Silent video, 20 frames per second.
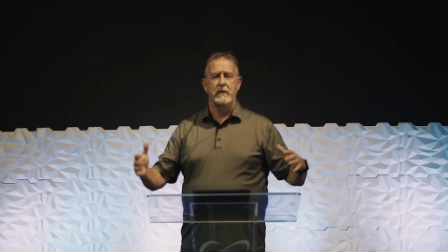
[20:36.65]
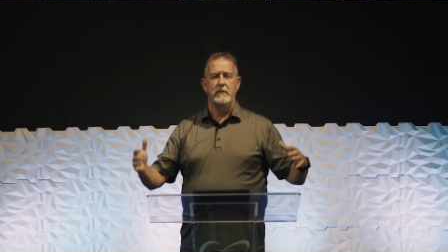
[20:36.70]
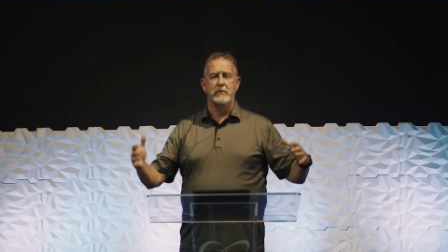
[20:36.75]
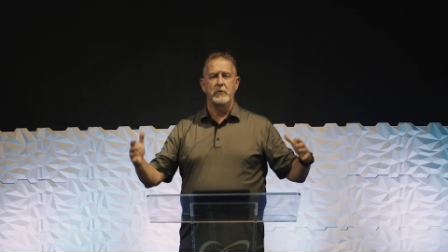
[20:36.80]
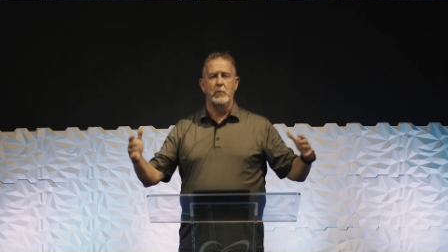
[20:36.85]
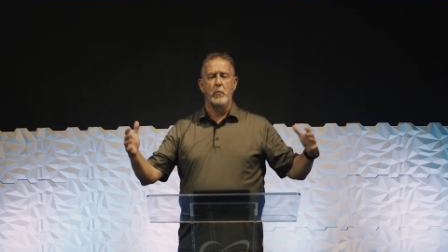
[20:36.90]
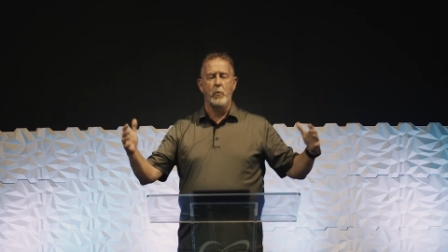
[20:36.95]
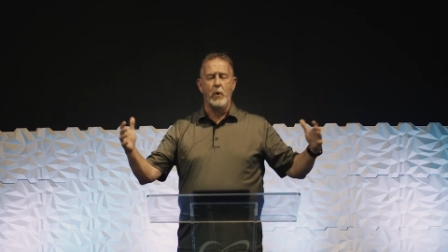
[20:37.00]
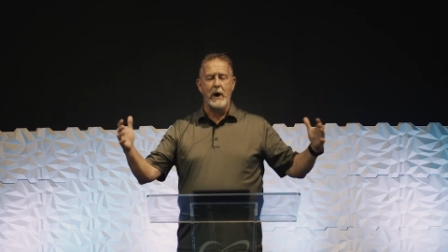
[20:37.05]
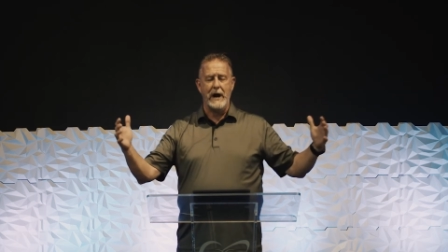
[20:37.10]

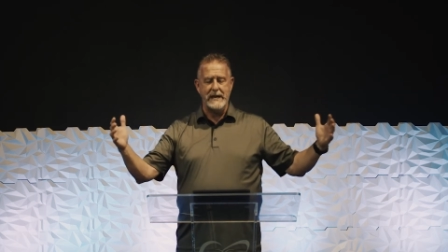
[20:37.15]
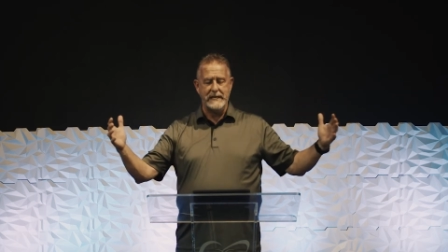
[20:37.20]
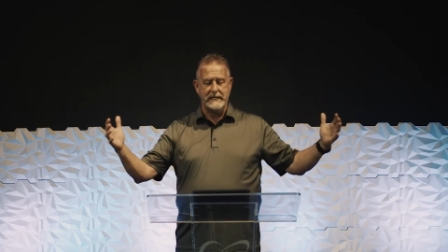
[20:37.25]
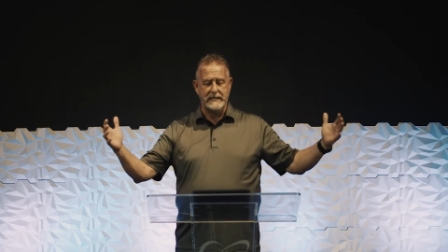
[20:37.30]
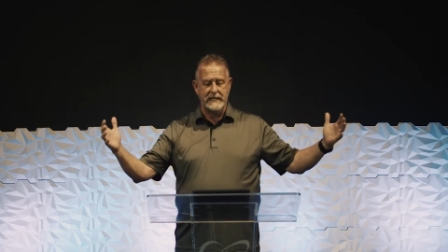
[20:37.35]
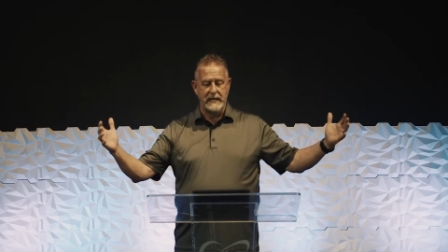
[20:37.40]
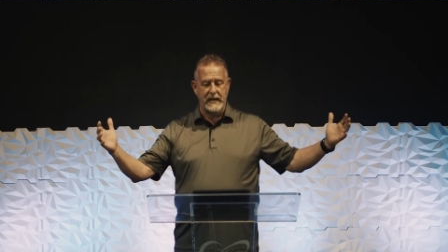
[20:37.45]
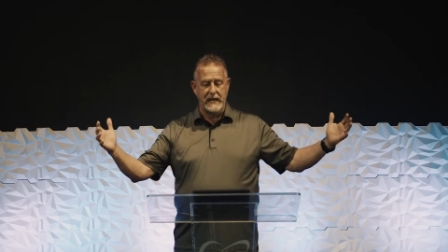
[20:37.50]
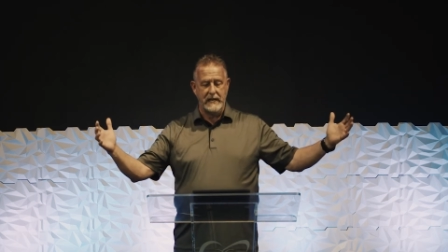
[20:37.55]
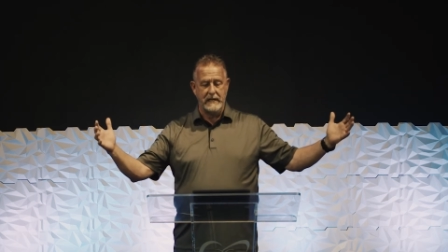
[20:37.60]
The
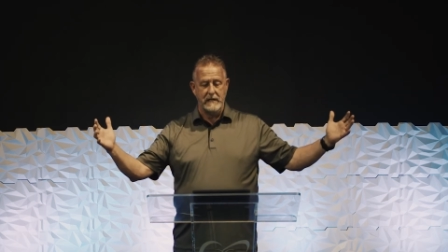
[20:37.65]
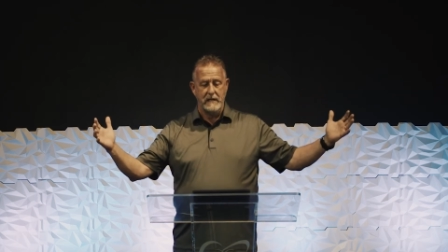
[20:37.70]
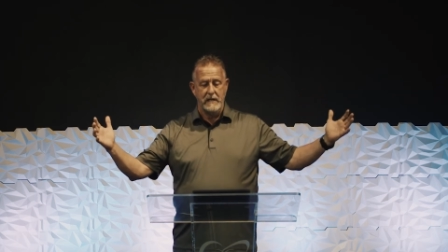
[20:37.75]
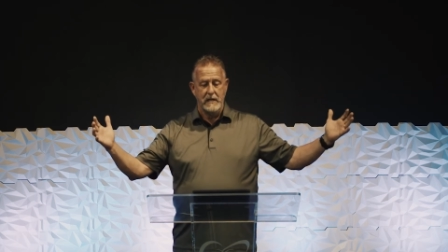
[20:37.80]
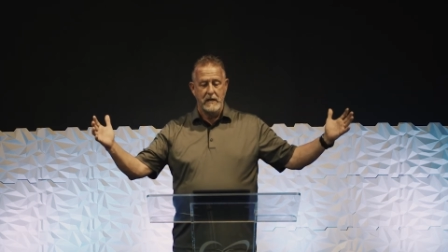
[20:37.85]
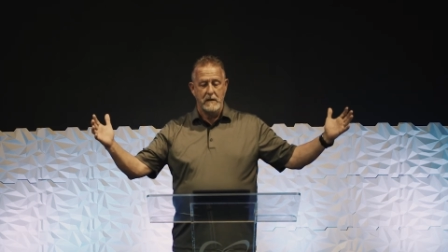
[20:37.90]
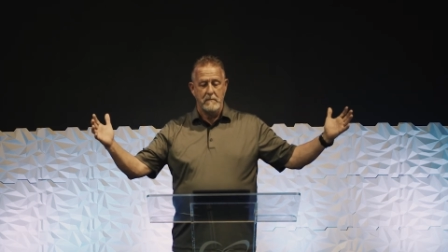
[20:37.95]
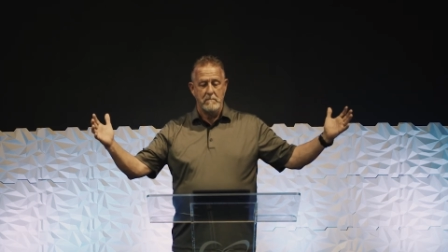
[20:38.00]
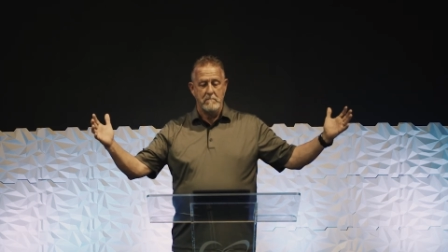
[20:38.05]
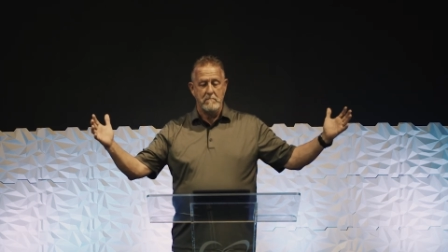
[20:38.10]
wide gate,
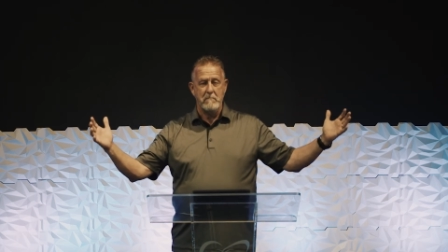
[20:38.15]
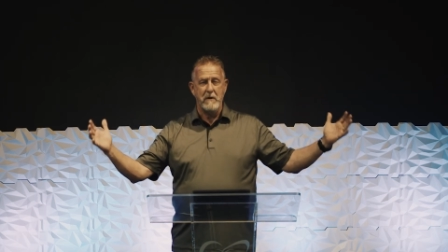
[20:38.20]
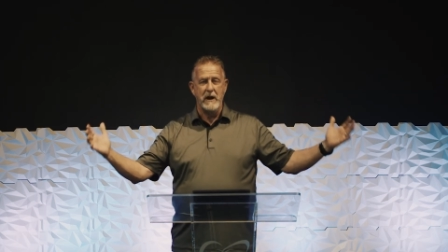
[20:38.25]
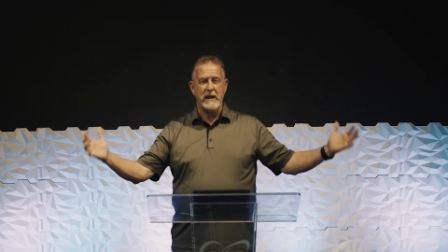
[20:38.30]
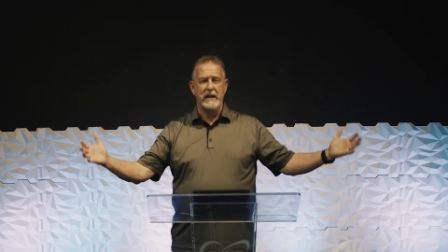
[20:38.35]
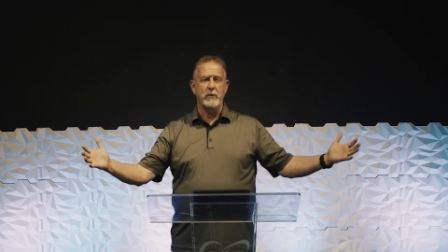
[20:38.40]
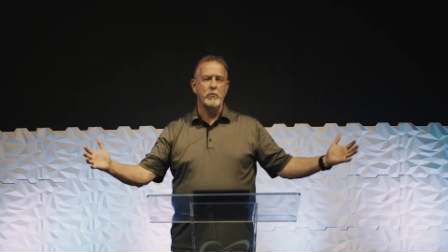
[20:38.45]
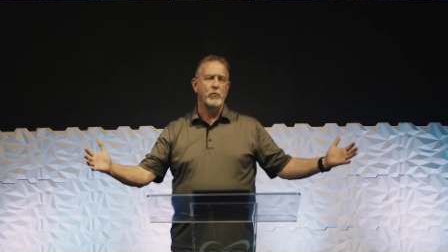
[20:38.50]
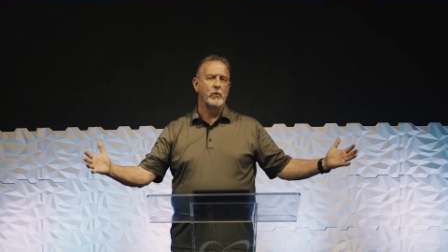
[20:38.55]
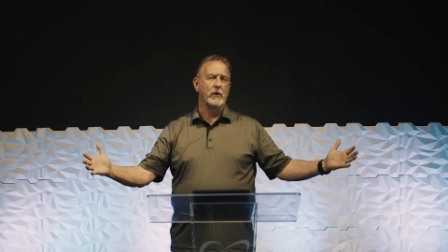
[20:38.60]

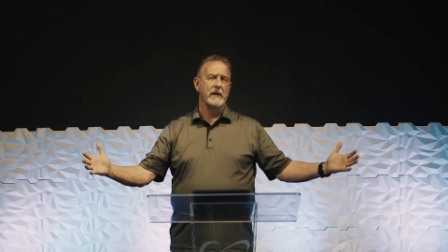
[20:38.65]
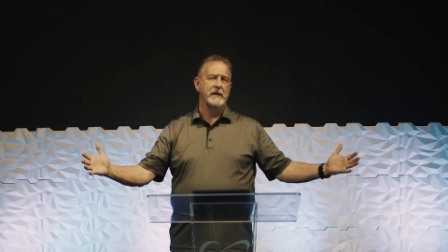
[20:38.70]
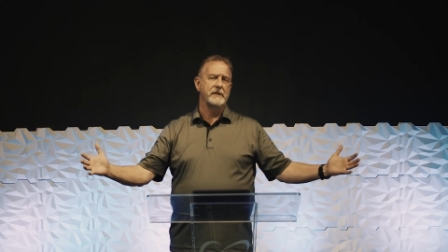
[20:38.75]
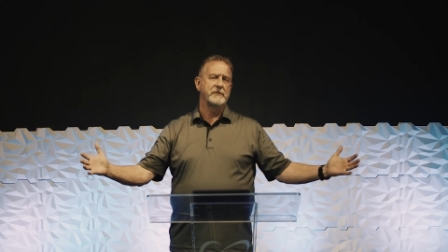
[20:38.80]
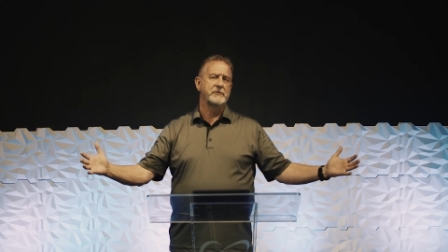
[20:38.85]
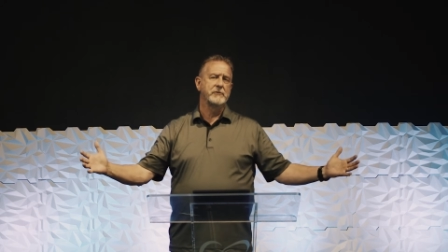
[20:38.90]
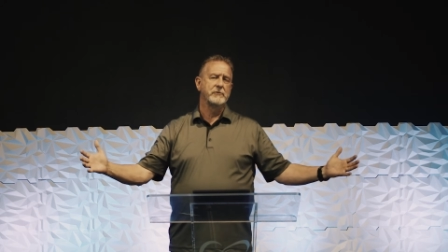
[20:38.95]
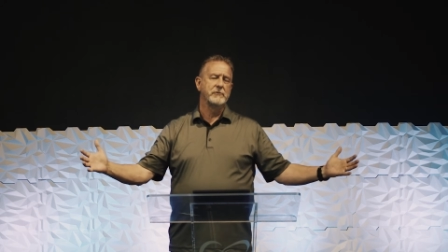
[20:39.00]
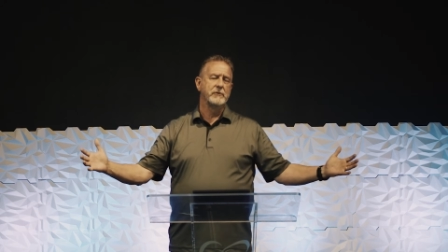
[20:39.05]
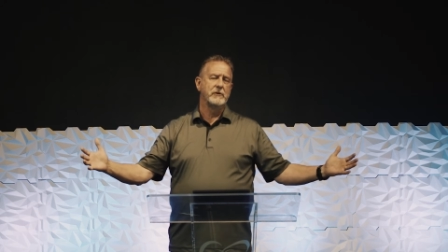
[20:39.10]
many will
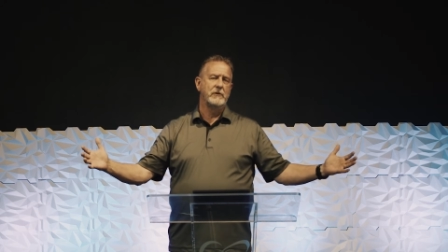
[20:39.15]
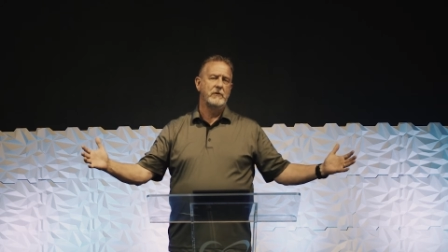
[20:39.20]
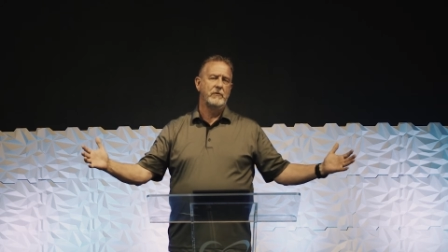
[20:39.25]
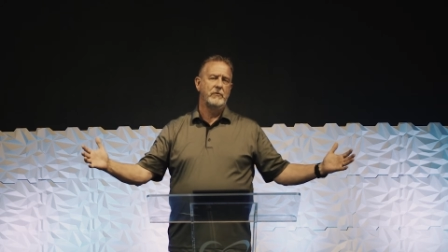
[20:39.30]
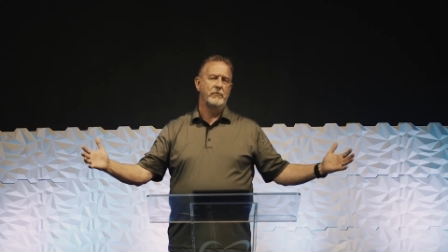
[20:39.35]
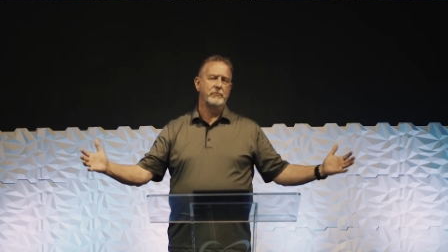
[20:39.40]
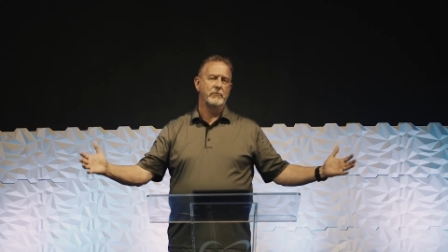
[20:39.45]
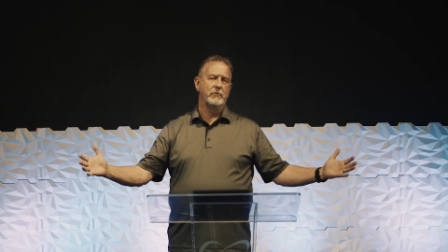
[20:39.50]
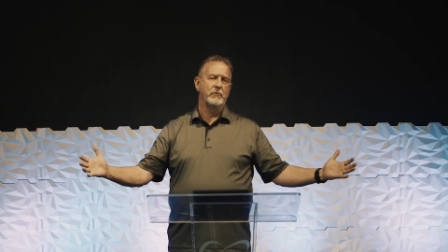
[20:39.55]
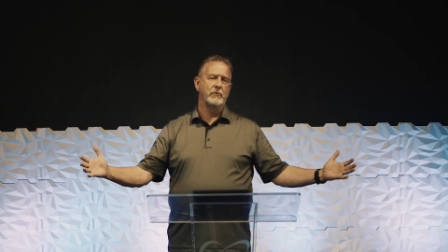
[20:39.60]
enter
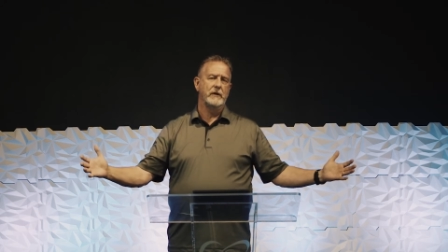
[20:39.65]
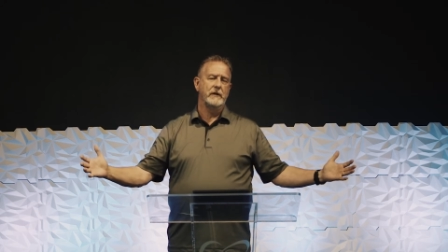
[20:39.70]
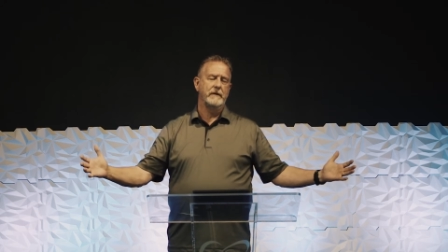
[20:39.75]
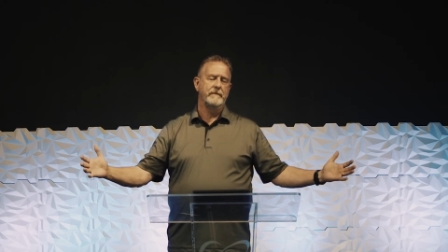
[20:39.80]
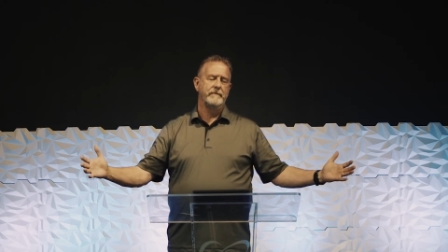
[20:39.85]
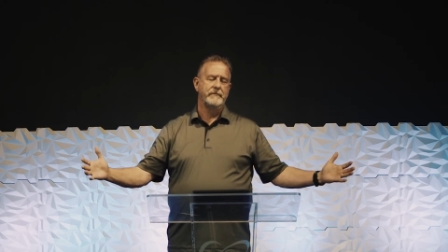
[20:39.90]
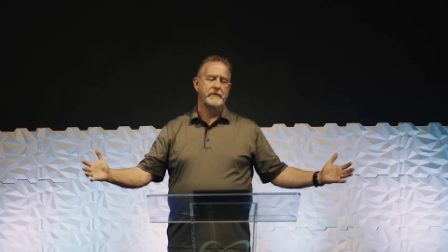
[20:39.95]
through it.